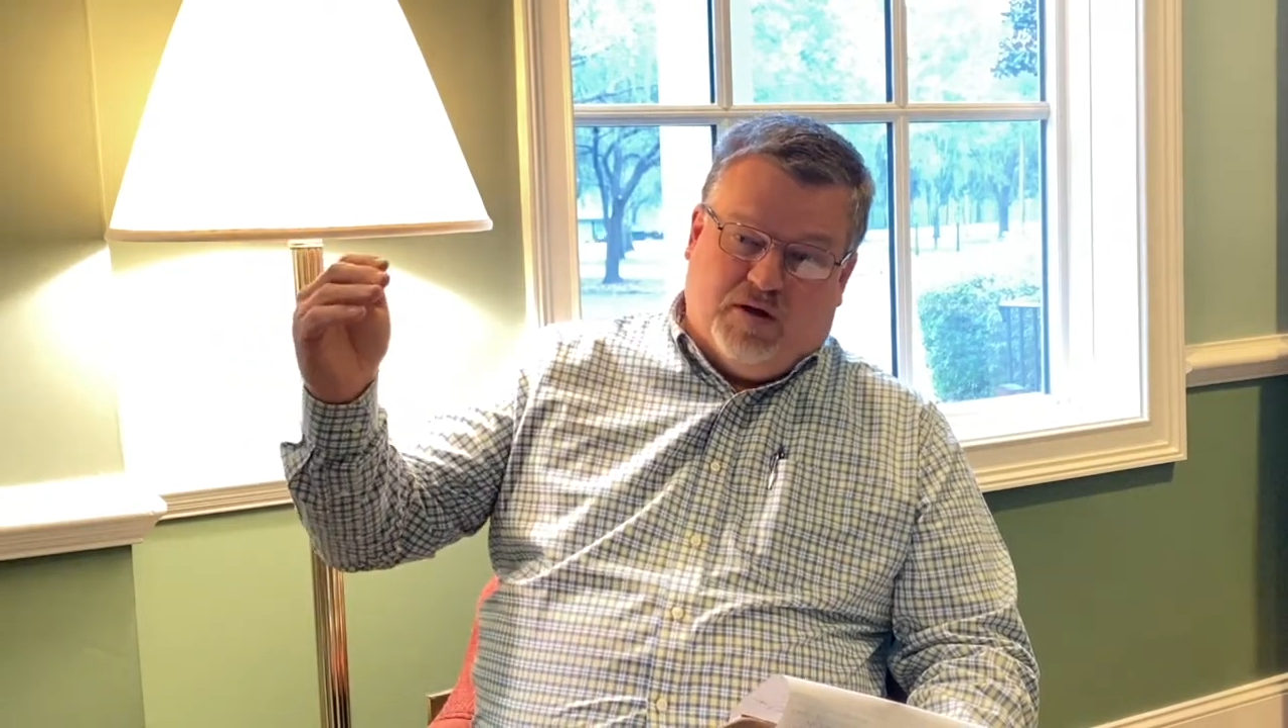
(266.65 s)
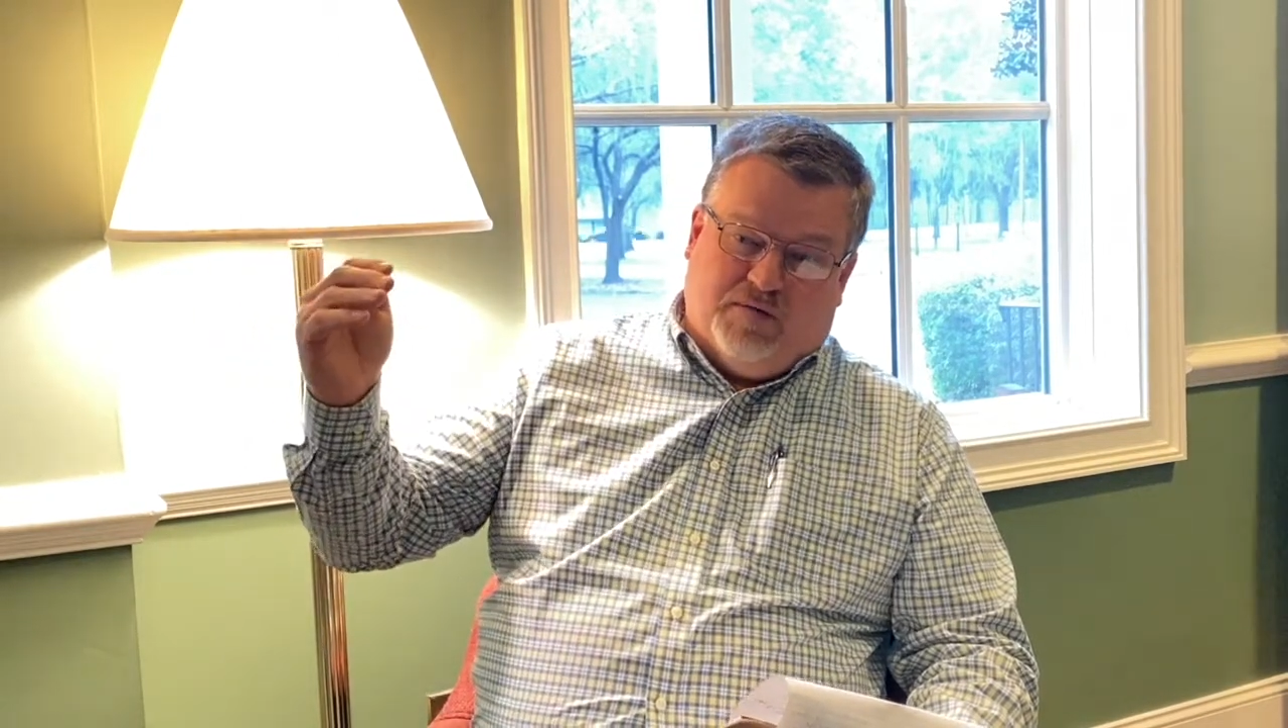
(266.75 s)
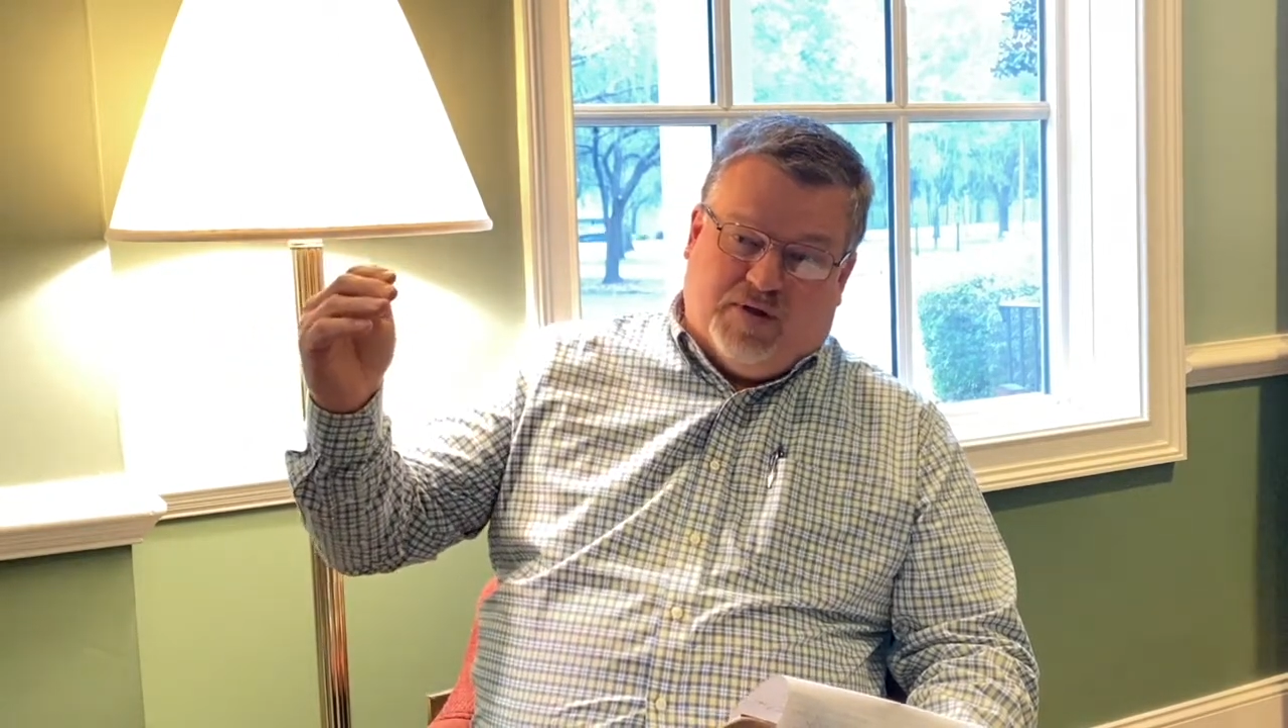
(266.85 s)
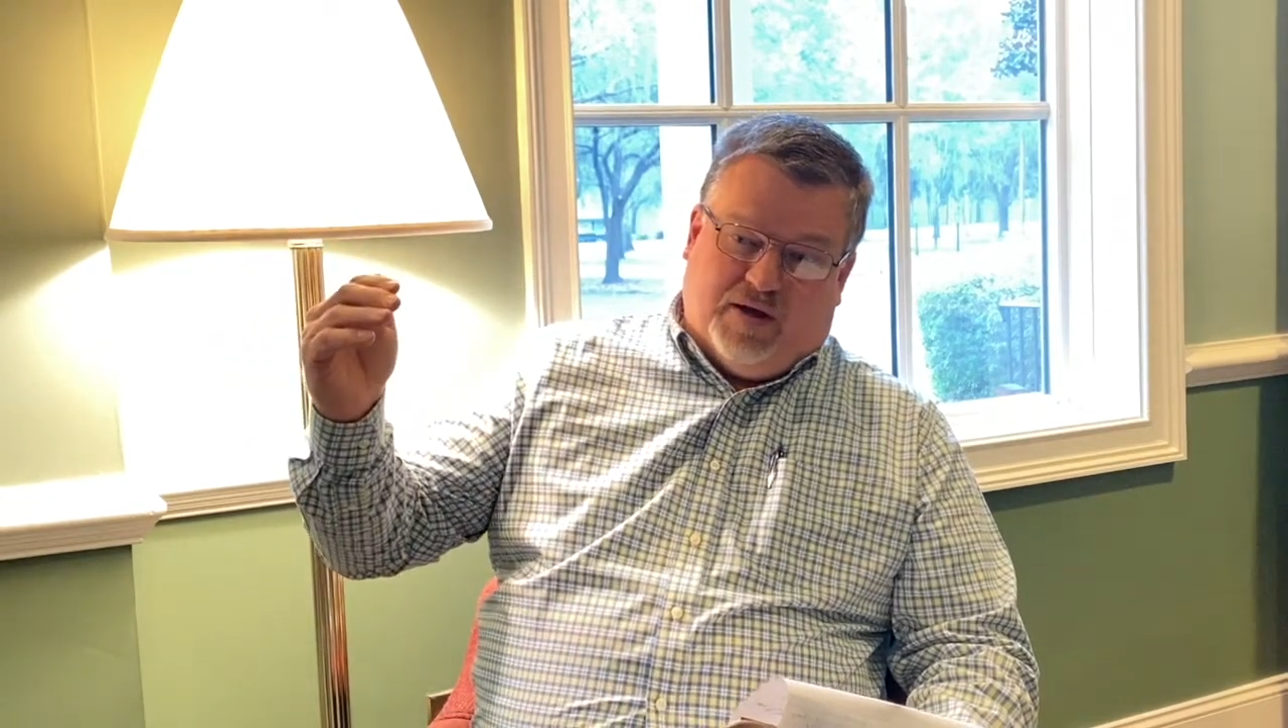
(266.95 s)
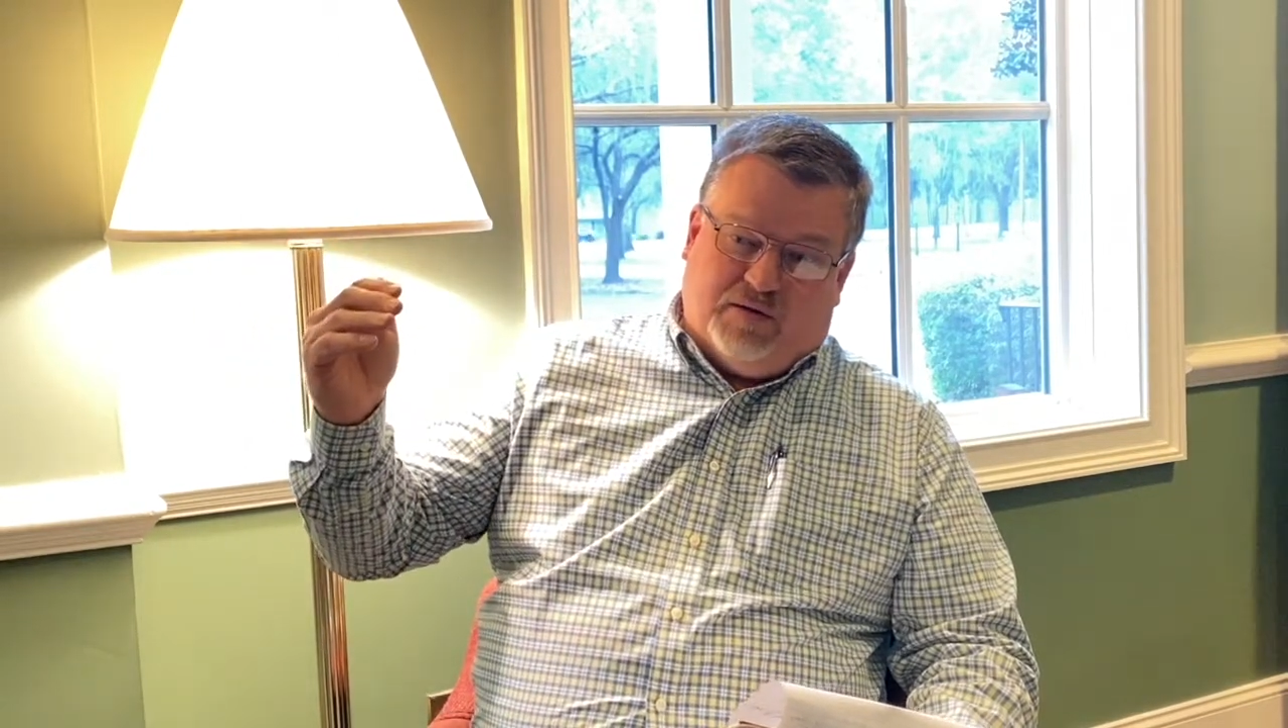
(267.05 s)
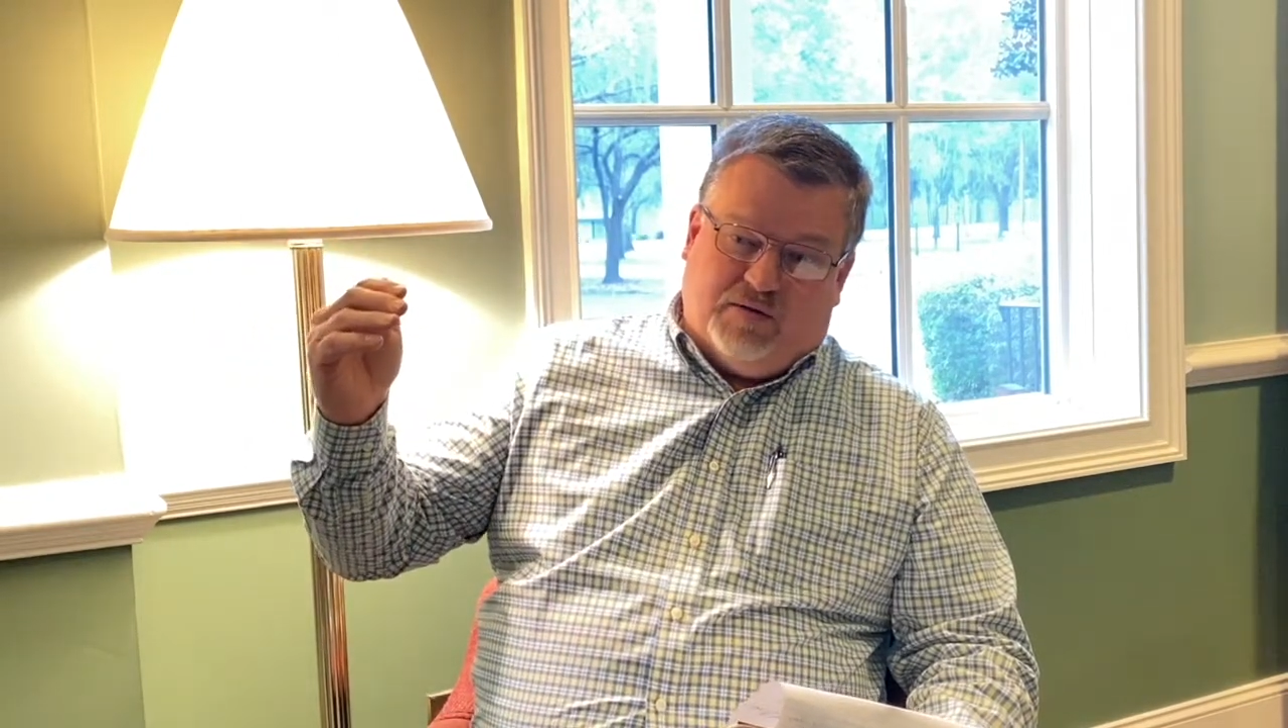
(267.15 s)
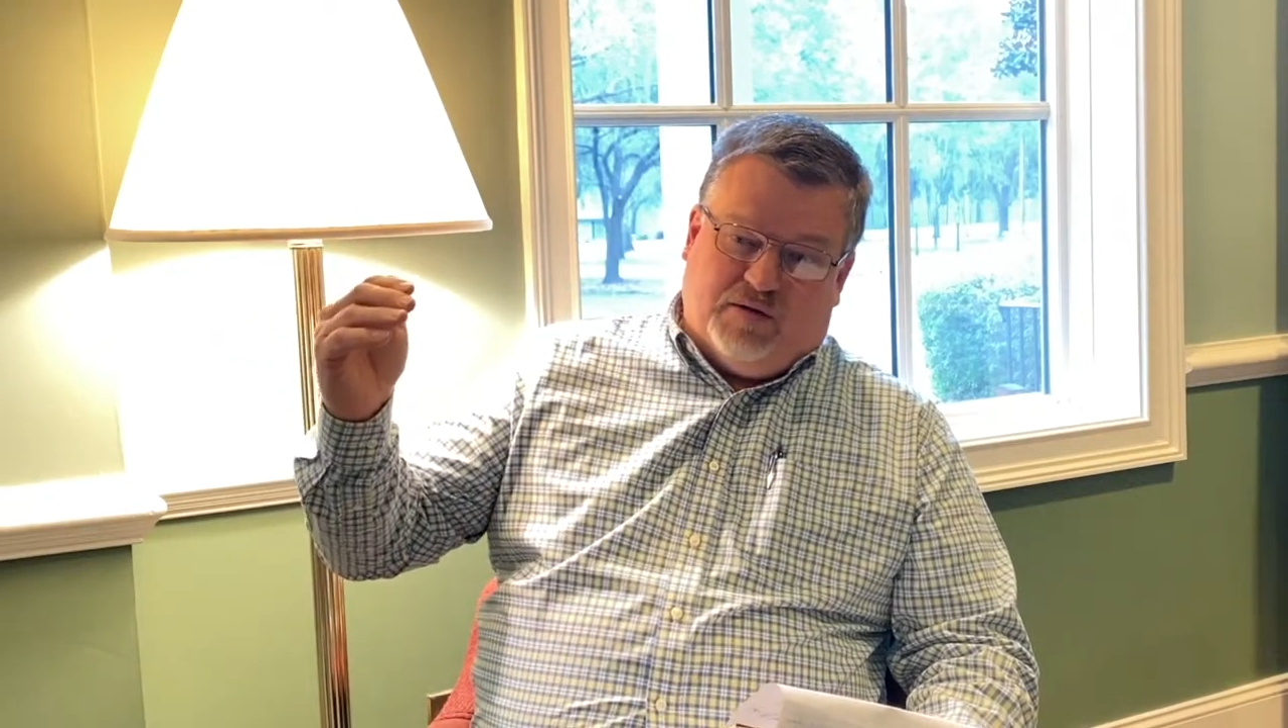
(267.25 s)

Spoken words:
that